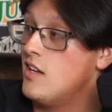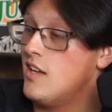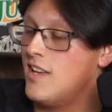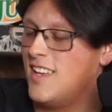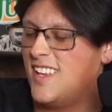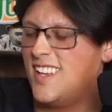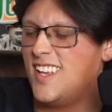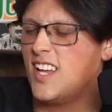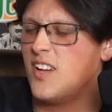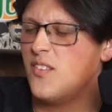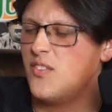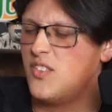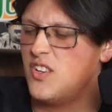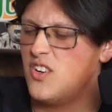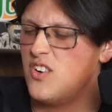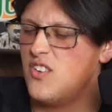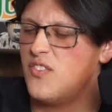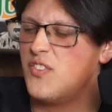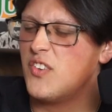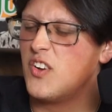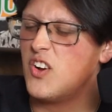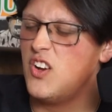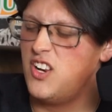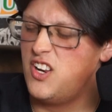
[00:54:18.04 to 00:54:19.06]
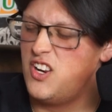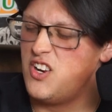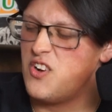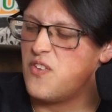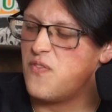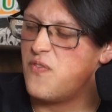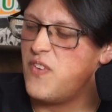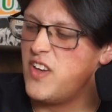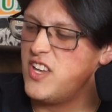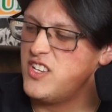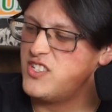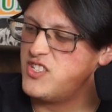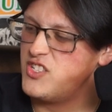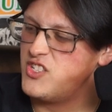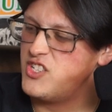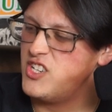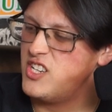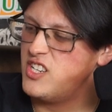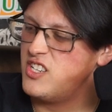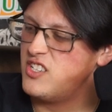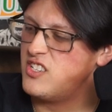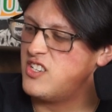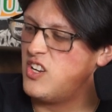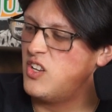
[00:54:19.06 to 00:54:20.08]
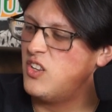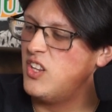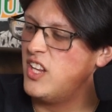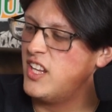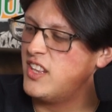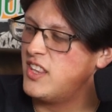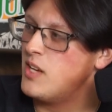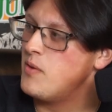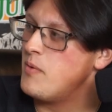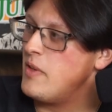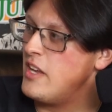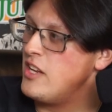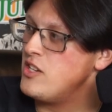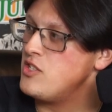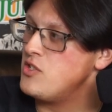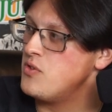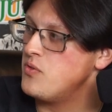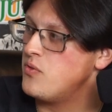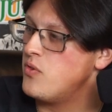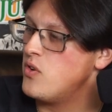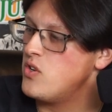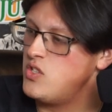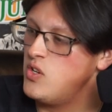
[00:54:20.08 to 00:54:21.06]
Like if they're getting in your face and shit, don't let them hit you first.